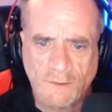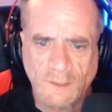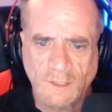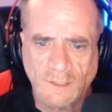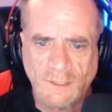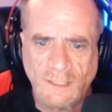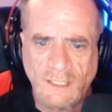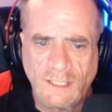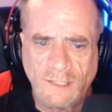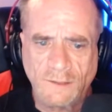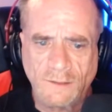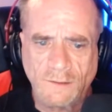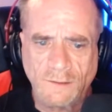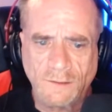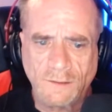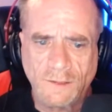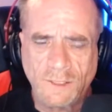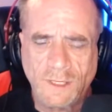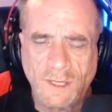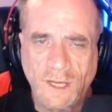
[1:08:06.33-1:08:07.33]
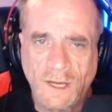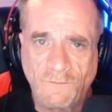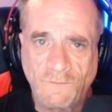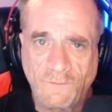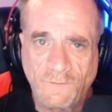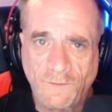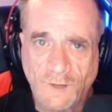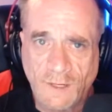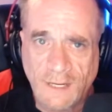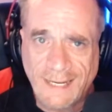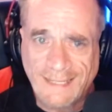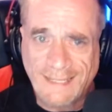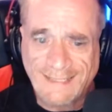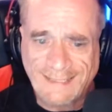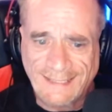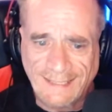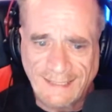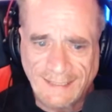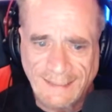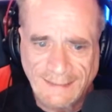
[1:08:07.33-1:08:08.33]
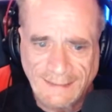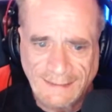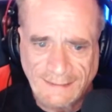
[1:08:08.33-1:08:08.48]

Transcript: a leader ye have forgotten,